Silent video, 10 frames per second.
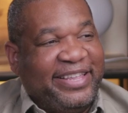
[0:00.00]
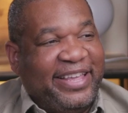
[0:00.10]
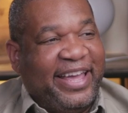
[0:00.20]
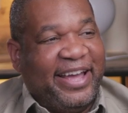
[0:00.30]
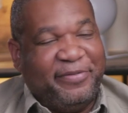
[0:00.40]

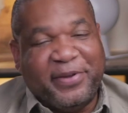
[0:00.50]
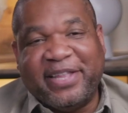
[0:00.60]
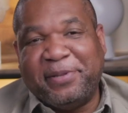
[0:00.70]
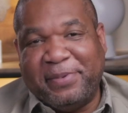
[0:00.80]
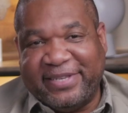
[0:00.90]
yeah, if you
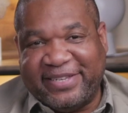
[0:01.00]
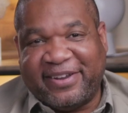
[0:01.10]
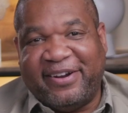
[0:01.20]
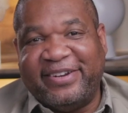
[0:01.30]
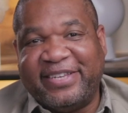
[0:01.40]
get the business
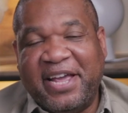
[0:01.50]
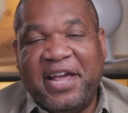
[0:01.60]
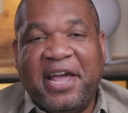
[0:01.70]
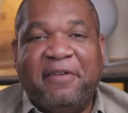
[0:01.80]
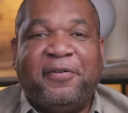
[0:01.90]
cards,
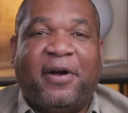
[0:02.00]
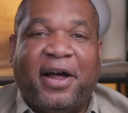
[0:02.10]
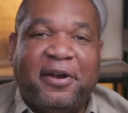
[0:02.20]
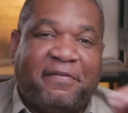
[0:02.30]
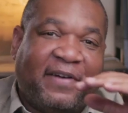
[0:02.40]
if you're
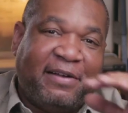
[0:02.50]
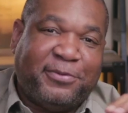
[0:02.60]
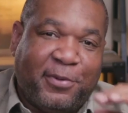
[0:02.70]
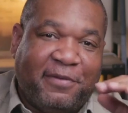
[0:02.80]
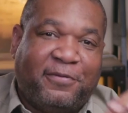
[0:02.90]
under
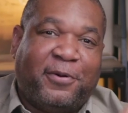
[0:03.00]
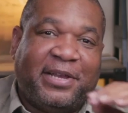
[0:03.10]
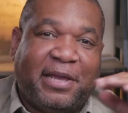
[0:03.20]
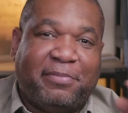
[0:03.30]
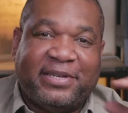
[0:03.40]
524
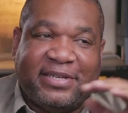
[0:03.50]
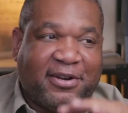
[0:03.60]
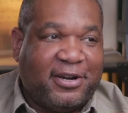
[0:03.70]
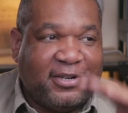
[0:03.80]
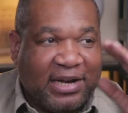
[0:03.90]
and you get business
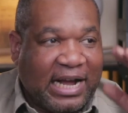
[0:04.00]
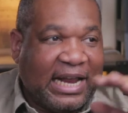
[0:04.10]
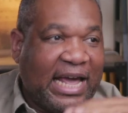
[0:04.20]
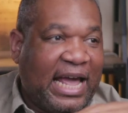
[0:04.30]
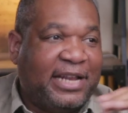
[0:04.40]
cards, you're not
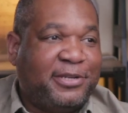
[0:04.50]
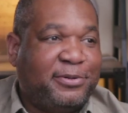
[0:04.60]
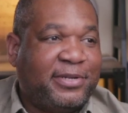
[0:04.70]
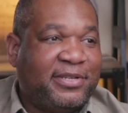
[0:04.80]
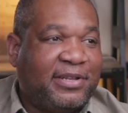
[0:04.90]
going to add
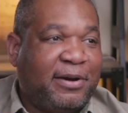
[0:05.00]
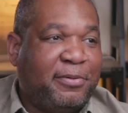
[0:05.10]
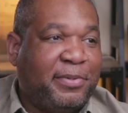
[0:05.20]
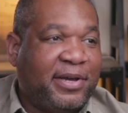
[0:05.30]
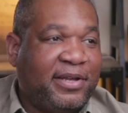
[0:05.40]
to it. So that
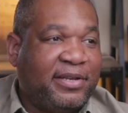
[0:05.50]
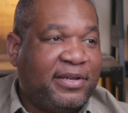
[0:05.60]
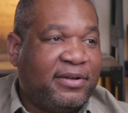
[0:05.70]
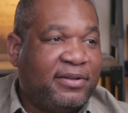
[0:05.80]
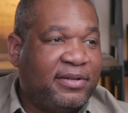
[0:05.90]
would be a good
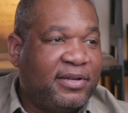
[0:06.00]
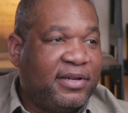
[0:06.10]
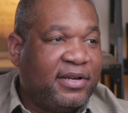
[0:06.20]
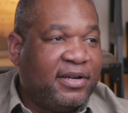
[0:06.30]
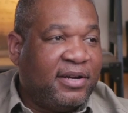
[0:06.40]
deal.
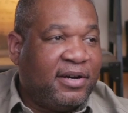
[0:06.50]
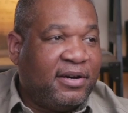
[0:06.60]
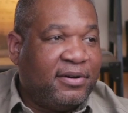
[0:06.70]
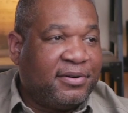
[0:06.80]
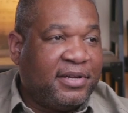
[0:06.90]

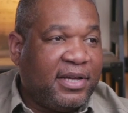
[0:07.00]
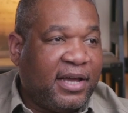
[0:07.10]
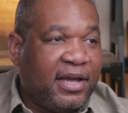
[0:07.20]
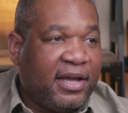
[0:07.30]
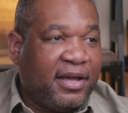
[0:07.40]

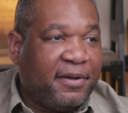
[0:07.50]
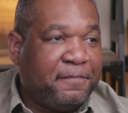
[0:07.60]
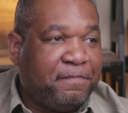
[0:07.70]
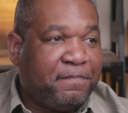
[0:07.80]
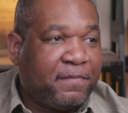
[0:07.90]
Okay.
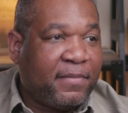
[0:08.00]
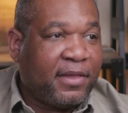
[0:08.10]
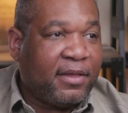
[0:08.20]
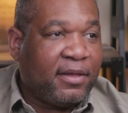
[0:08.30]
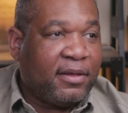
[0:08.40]

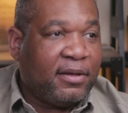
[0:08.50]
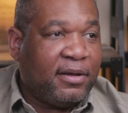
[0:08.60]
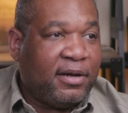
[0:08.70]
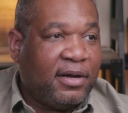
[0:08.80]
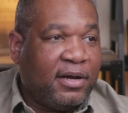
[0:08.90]

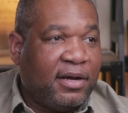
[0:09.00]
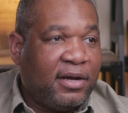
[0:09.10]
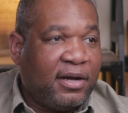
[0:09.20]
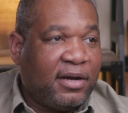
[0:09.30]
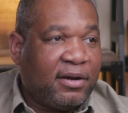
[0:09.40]

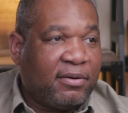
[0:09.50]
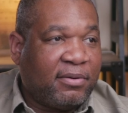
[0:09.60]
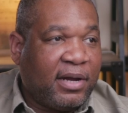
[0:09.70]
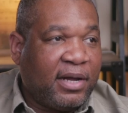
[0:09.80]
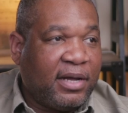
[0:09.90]
All
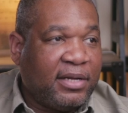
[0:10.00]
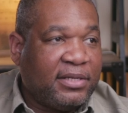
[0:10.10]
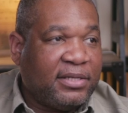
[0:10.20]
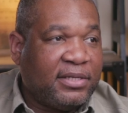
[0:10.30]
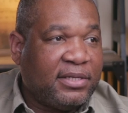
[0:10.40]

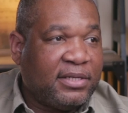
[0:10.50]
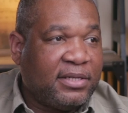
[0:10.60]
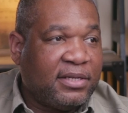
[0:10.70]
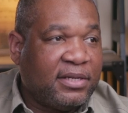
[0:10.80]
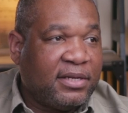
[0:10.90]
right.
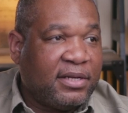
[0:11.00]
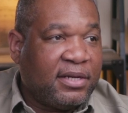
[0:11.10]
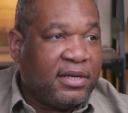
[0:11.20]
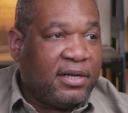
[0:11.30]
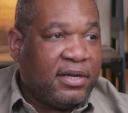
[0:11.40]

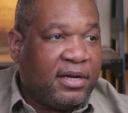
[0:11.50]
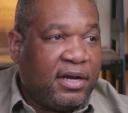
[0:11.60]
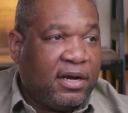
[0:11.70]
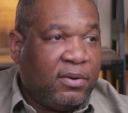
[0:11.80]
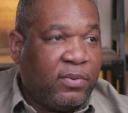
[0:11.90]

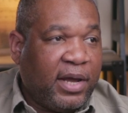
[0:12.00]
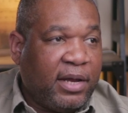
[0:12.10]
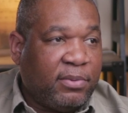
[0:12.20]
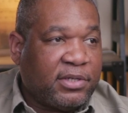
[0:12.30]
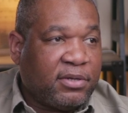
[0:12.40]

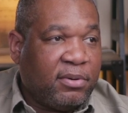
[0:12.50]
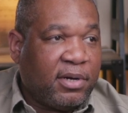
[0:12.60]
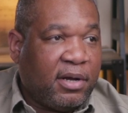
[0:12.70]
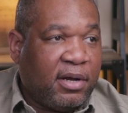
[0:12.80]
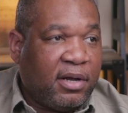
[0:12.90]
Wade, what's
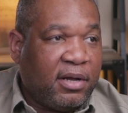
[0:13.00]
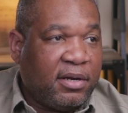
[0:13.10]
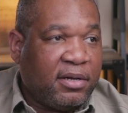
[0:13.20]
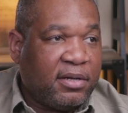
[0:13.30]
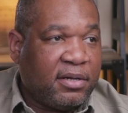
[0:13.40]
going
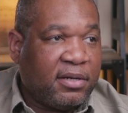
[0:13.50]
on?